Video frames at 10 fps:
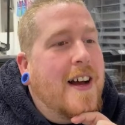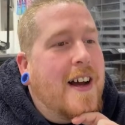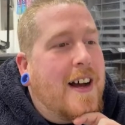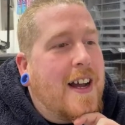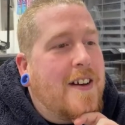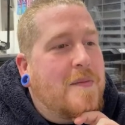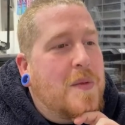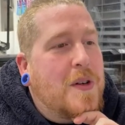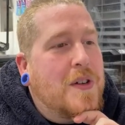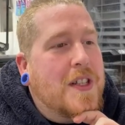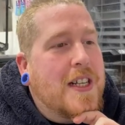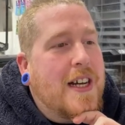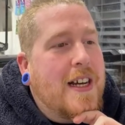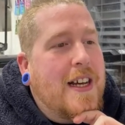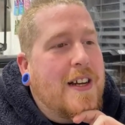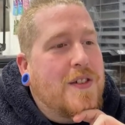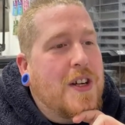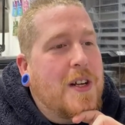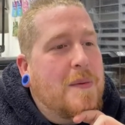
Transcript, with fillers: I have more than I have shown.